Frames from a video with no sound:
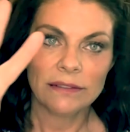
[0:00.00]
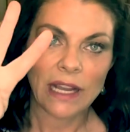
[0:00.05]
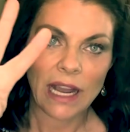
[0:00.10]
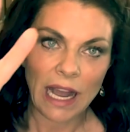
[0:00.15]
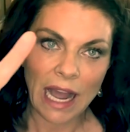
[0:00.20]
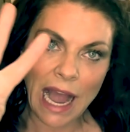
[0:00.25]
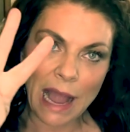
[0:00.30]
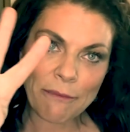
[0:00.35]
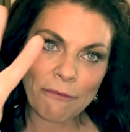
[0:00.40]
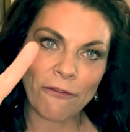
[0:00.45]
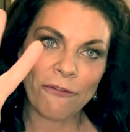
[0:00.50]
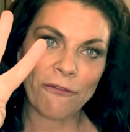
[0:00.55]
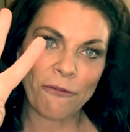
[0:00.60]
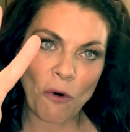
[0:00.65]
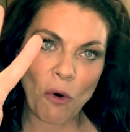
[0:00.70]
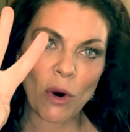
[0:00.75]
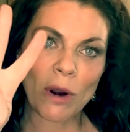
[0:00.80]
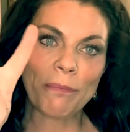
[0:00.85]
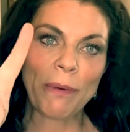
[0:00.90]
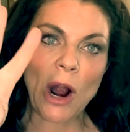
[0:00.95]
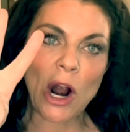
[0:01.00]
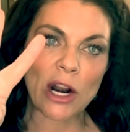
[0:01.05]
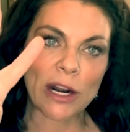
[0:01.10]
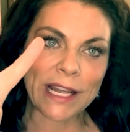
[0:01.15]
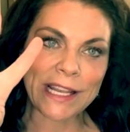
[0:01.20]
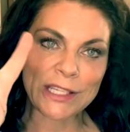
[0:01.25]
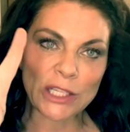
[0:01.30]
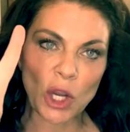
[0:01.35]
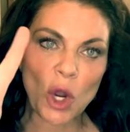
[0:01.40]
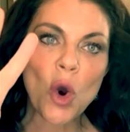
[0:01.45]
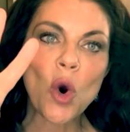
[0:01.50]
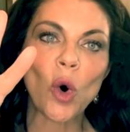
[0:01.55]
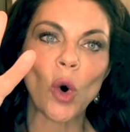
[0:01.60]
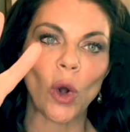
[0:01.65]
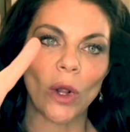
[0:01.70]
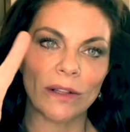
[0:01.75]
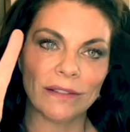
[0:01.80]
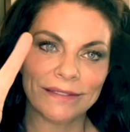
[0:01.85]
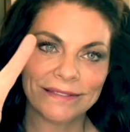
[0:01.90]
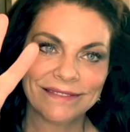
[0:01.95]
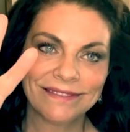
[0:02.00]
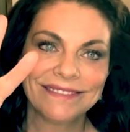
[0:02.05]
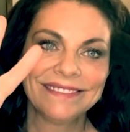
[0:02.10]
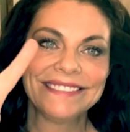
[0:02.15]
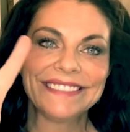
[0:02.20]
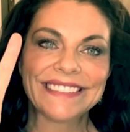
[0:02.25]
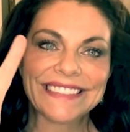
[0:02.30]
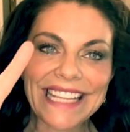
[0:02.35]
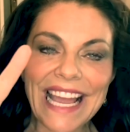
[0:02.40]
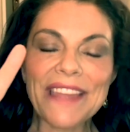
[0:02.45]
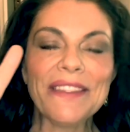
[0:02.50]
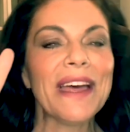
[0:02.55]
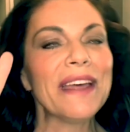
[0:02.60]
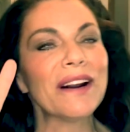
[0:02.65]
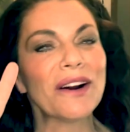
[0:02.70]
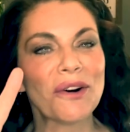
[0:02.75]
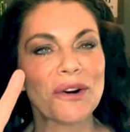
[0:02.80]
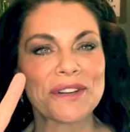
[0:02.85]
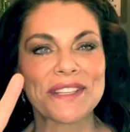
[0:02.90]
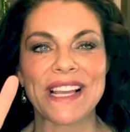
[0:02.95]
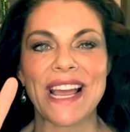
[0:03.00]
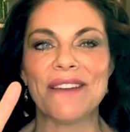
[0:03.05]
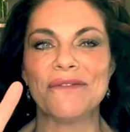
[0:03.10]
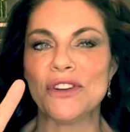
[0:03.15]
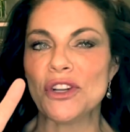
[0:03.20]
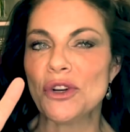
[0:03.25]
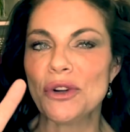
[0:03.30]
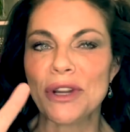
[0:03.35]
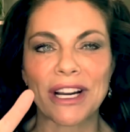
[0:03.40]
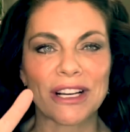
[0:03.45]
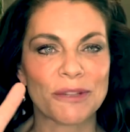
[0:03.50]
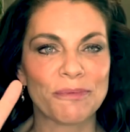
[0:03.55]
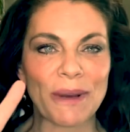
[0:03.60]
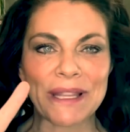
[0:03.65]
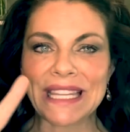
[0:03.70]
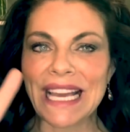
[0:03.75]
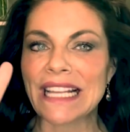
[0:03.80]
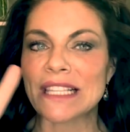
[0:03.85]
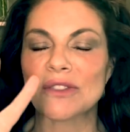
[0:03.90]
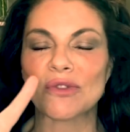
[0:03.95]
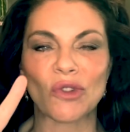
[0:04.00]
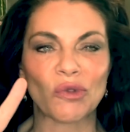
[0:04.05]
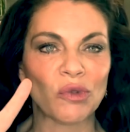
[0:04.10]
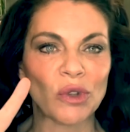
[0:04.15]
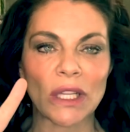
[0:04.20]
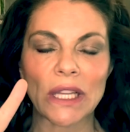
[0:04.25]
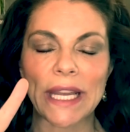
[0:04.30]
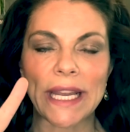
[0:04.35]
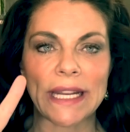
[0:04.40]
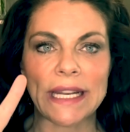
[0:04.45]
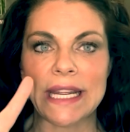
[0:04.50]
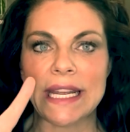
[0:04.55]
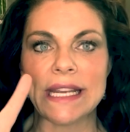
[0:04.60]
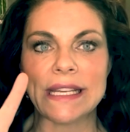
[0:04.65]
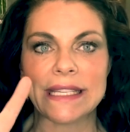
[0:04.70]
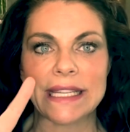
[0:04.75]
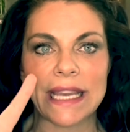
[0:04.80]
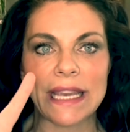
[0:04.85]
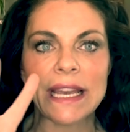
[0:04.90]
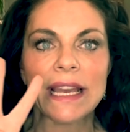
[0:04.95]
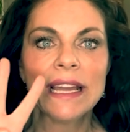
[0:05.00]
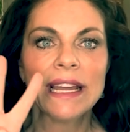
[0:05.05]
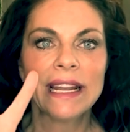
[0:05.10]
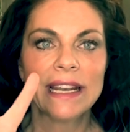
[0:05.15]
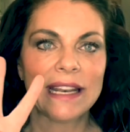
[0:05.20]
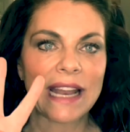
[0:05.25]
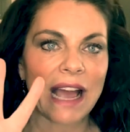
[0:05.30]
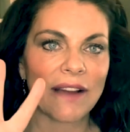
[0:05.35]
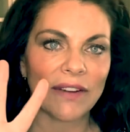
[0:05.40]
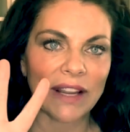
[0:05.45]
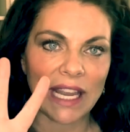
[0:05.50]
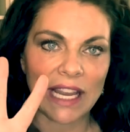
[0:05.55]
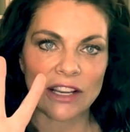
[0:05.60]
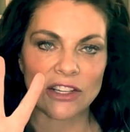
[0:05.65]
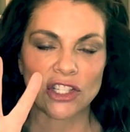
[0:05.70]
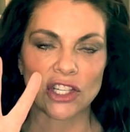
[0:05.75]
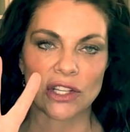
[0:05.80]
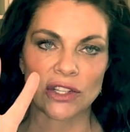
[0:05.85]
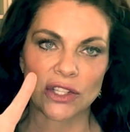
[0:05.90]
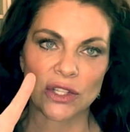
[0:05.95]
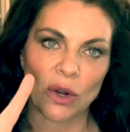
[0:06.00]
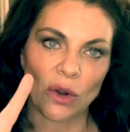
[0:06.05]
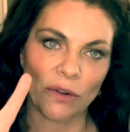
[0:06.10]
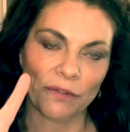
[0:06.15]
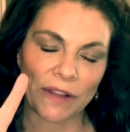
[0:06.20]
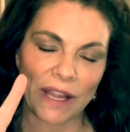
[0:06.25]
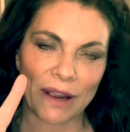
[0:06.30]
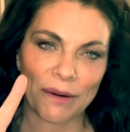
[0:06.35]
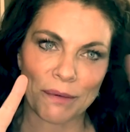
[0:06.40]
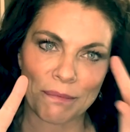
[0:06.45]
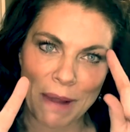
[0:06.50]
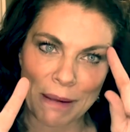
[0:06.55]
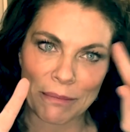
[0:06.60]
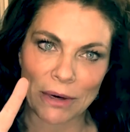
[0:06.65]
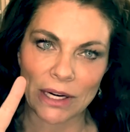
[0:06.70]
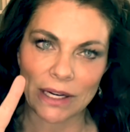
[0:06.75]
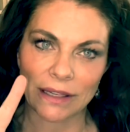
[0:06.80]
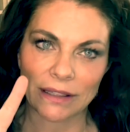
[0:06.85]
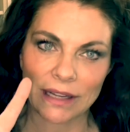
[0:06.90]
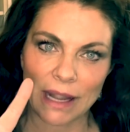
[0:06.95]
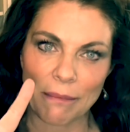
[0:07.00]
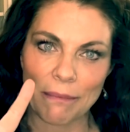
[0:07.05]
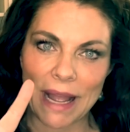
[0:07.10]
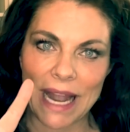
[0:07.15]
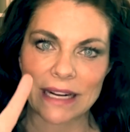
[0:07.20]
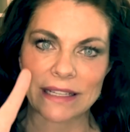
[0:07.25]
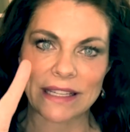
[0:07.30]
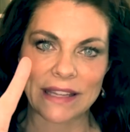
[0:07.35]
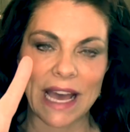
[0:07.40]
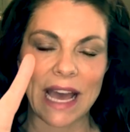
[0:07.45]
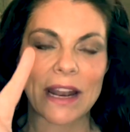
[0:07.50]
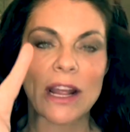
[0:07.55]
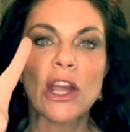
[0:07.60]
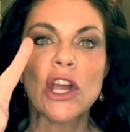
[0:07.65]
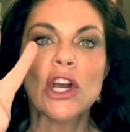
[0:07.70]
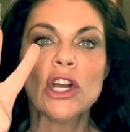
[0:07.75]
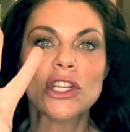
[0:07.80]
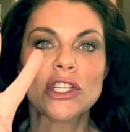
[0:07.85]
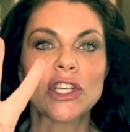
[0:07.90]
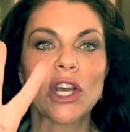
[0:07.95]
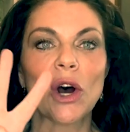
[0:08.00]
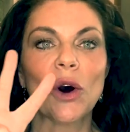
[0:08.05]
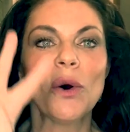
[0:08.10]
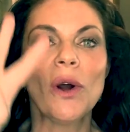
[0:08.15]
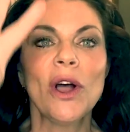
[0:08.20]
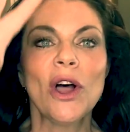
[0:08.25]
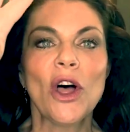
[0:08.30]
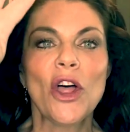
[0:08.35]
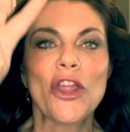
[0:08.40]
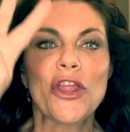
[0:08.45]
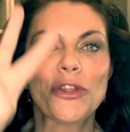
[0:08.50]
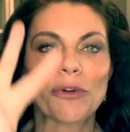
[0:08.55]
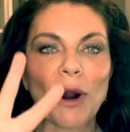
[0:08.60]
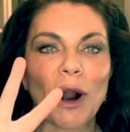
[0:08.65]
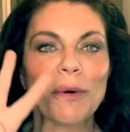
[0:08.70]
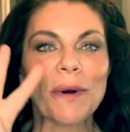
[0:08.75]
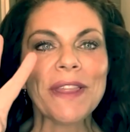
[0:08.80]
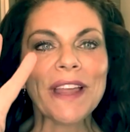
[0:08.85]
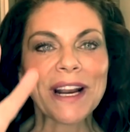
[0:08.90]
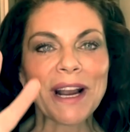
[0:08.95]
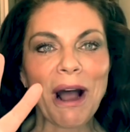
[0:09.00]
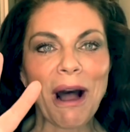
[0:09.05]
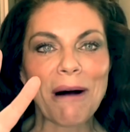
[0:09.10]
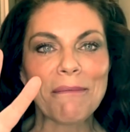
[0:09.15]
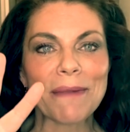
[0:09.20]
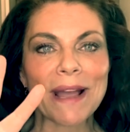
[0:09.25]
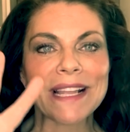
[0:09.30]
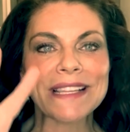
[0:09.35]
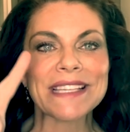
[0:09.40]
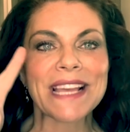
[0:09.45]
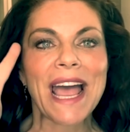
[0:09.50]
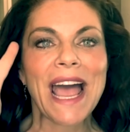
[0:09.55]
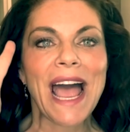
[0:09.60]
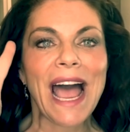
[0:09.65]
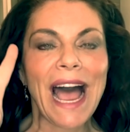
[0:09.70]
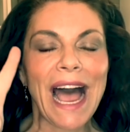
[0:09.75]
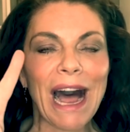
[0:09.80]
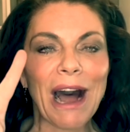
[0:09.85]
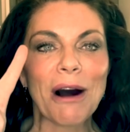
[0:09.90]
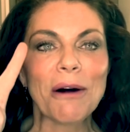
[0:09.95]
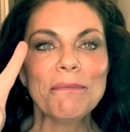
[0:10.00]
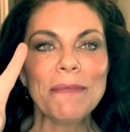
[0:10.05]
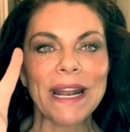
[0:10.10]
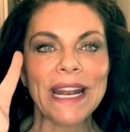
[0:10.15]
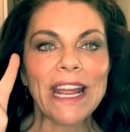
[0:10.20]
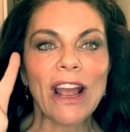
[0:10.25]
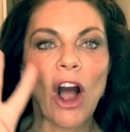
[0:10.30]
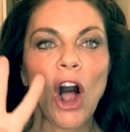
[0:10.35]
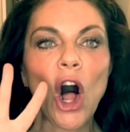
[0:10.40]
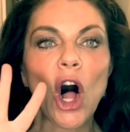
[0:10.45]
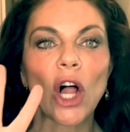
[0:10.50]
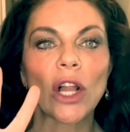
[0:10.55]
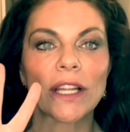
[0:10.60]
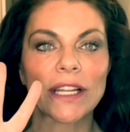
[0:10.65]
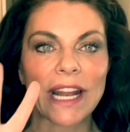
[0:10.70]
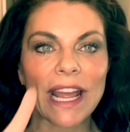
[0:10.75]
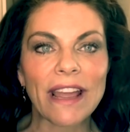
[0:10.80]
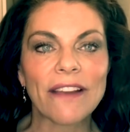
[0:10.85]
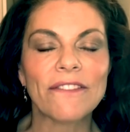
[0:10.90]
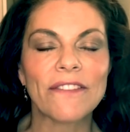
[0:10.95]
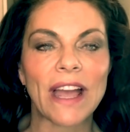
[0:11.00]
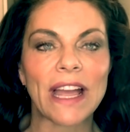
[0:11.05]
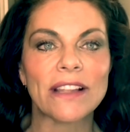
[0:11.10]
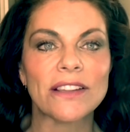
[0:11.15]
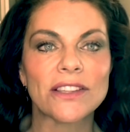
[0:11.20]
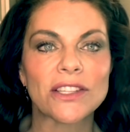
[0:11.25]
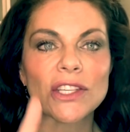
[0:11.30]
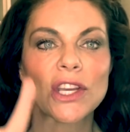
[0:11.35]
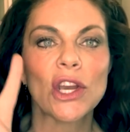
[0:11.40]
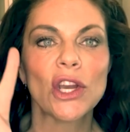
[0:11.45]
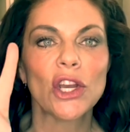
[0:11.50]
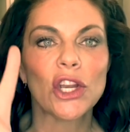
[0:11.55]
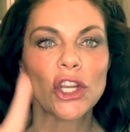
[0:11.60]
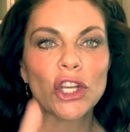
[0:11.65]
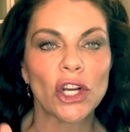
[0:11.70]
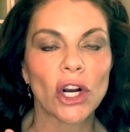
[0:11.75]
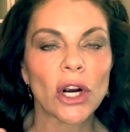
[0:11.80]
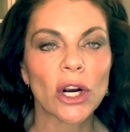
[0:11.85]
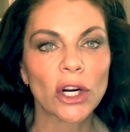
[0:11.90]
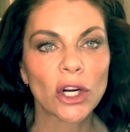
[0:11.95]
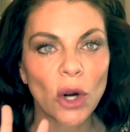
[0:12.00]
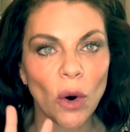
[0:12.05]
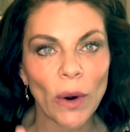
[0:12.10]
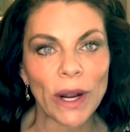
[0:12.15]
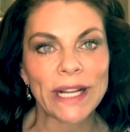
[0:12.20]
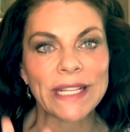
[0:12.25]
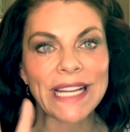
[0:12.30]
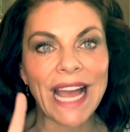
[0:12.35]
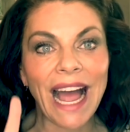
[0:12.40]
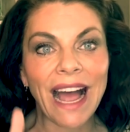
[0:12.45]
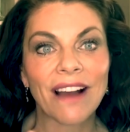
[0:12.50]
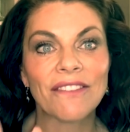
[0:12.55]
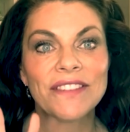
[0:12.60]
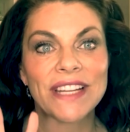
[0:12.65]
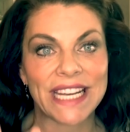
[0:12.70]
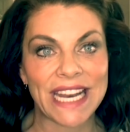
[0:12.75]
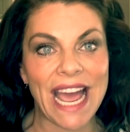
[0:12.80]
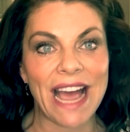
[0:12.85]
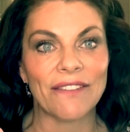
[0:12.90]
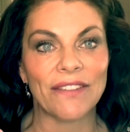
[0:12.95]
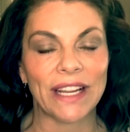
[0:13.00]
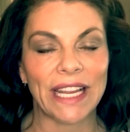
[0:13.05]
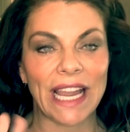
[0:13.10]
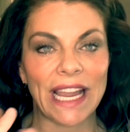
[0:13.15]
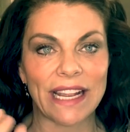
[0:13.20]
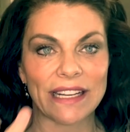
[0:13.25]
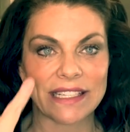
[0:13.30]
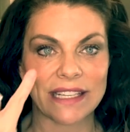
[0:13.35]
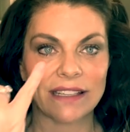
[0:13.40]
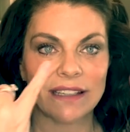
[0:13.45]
I'm 4 parties cool. And then, of course, I have New Year's, but that's really an easy navigation. So hopefully I remember to come back to that. So throw in the comments how many holiday events you're going to have to navigate.